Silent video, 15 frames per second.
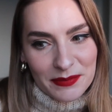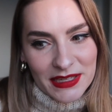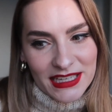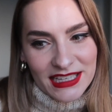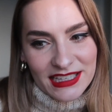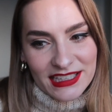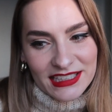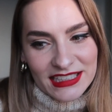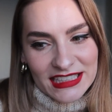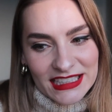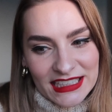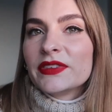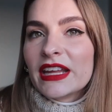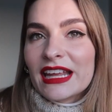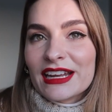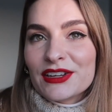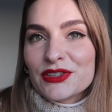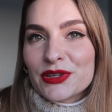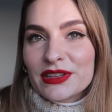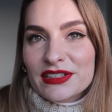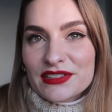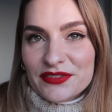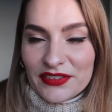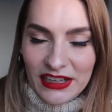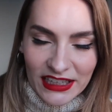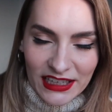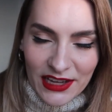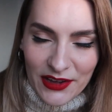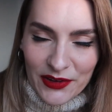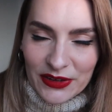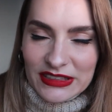me enjoyed this video.